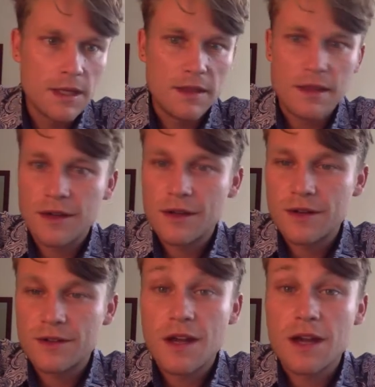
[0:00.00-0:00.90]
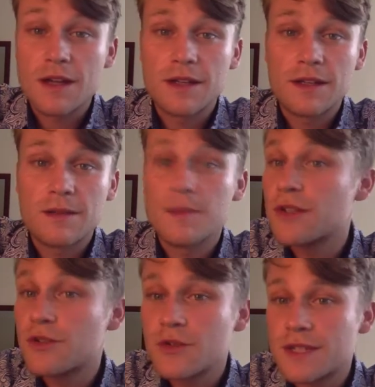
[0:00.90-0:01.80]
they're not going to be
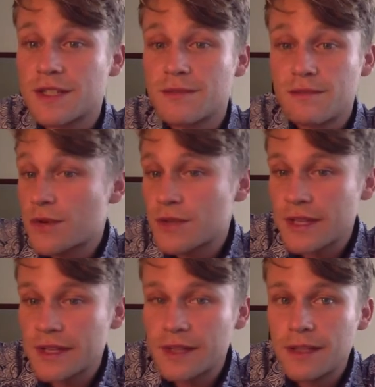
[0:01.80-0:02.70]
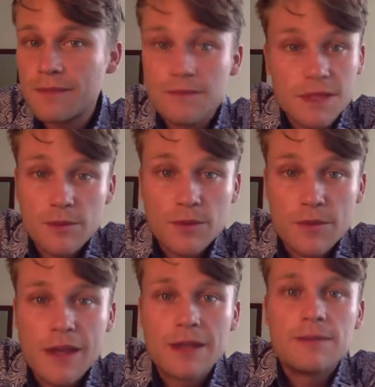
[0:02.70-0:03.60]
interested, most likely. Someone
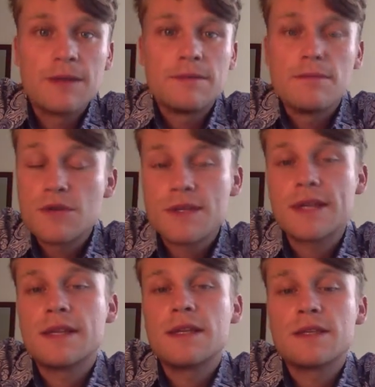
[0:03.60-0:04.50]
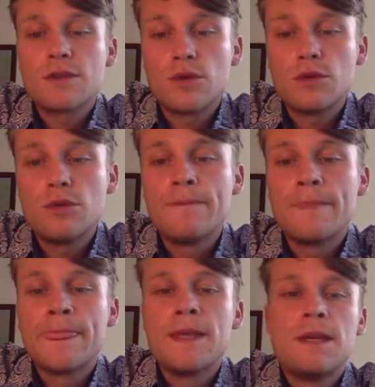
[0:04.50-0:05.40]
might, but most likely as a whole,
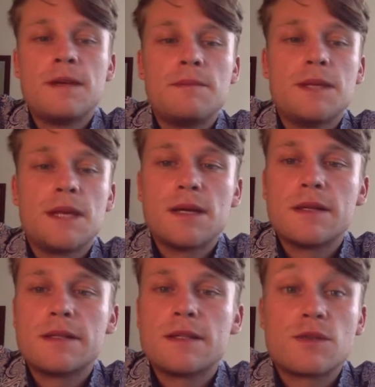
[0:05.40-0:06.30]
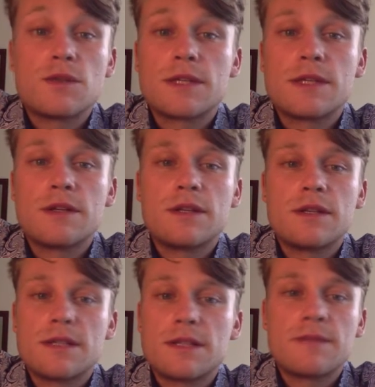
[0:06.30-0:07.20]
because Social Security
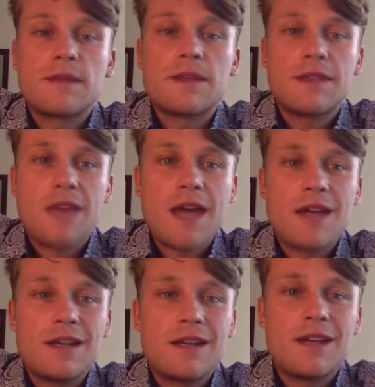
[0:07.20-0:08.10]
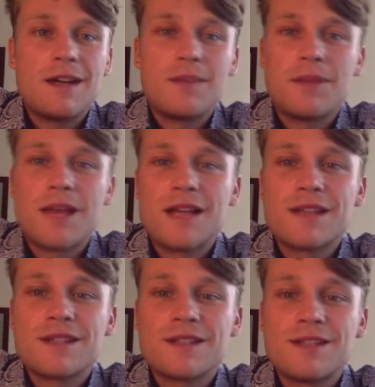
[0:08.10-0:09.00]
is something that
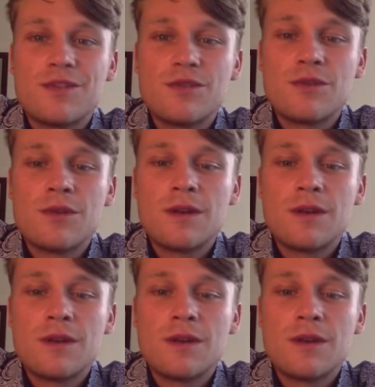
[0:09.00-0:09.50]
applies to